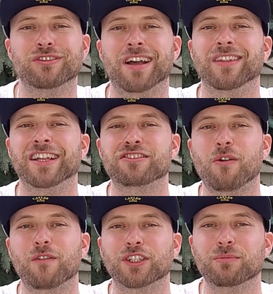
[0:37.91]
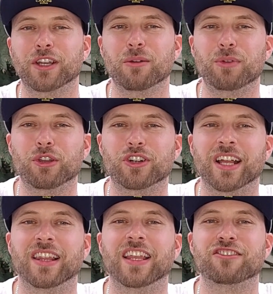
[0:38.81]
Now let's go over to my computer
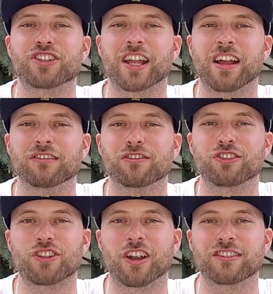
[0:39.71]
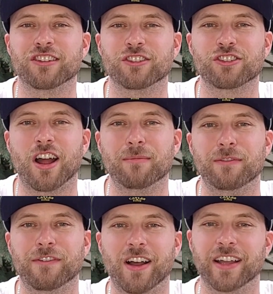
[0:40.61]
and let's check out those charts on
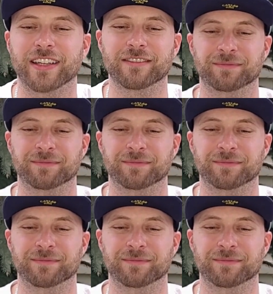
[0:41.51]
Shopify.